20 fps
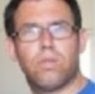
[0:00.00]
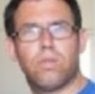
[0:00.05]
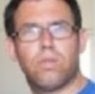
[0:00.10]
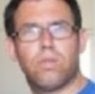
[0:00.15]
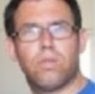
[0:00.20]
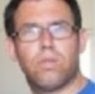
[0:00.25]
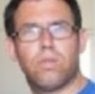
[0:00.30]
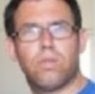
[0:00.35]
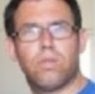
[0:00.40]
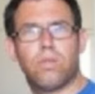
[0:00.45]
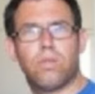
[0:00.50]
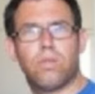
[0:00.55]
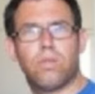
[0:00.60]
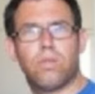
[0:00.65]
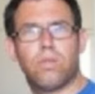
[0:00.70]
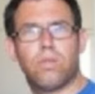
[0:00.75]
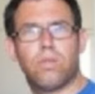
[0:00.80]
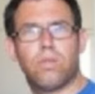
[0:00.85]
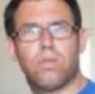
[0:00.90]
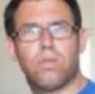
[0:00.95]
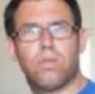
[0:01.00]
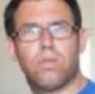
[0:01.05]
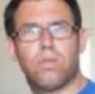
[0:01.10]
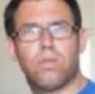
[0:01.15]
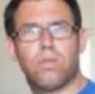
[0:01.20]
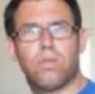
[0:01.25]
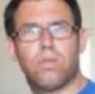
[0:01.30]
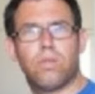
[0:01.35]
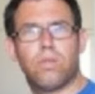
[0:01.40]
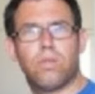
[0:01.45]

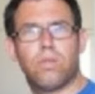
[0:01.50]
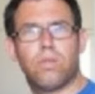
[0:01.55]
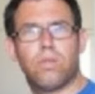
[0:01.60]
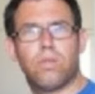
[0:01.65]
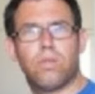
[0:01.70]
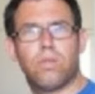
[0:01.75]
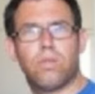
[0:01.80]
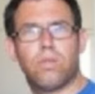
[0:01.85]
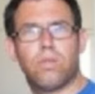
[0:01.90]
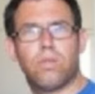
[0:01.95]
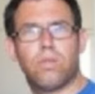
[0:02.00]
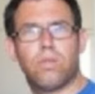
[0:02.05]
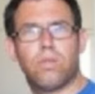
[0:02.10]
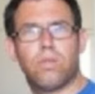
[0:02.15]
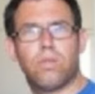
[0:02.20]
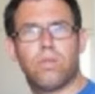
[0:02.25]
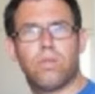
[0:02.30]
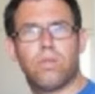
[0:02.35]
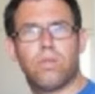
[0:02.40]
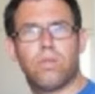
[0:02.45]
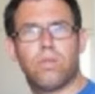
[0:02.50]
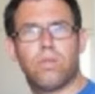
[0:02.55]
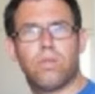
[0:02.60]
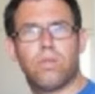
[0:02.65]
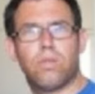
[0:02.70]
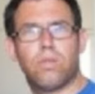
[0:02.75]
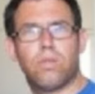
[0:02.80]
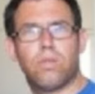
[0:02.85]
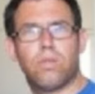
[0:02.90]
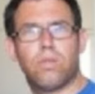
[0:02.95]

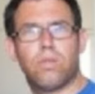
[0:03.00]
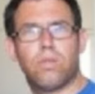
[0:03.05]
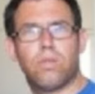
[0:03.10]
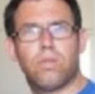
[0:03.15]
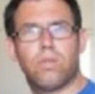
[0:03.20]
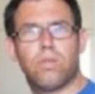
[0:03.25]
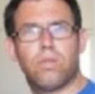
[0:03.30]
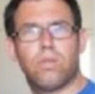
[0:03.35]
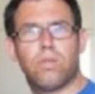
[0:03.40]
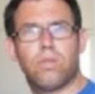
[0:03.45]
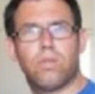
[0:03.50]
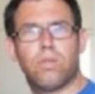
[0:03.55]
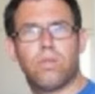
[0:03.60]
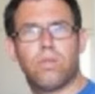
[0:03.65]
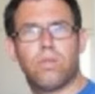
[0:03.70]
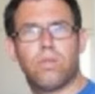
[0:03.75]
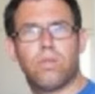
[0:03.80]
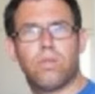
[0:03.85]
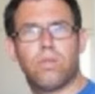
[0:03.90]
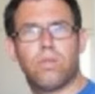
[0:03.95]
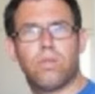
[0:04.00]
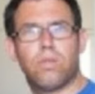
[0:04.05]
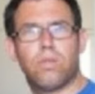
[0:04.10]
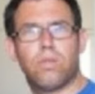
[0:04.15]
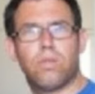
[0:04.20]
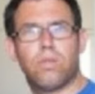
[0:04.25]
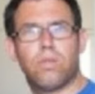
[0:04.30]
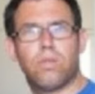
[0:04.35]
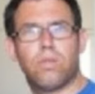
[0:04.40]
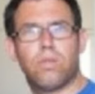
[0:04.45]

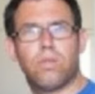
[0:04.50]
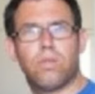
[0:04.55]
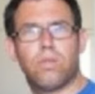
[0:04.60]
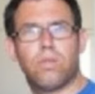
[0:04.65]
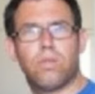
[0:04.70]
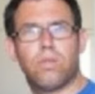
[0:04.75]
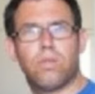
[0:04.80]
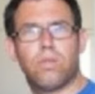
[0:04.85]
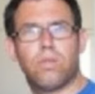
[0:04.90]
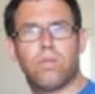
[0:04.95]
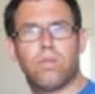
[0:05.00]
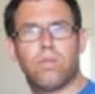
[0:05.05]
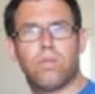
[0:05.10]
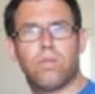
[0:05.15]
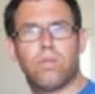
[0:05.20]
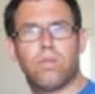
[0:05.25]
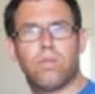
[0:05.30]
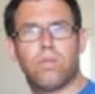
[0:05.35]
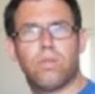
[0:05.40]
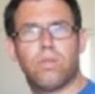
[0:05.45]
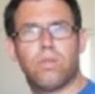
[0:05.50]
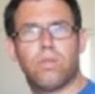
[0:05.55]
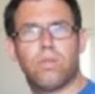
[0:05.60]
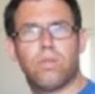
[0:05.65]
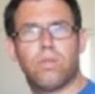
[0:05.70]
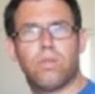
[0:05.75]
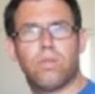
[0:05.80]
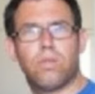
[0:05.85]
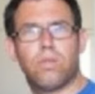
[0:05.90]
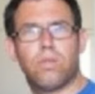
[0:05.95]

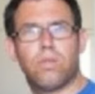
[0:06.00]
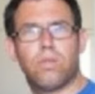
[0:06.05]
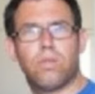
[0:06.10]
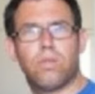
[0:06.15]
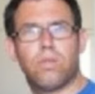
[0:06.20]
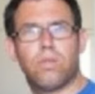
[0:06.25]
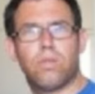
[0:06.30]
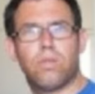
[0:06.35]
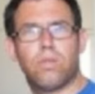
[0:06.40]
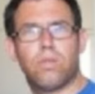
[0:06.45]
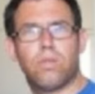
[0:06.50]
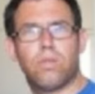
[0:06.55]
This is a still picture; no speech is visible.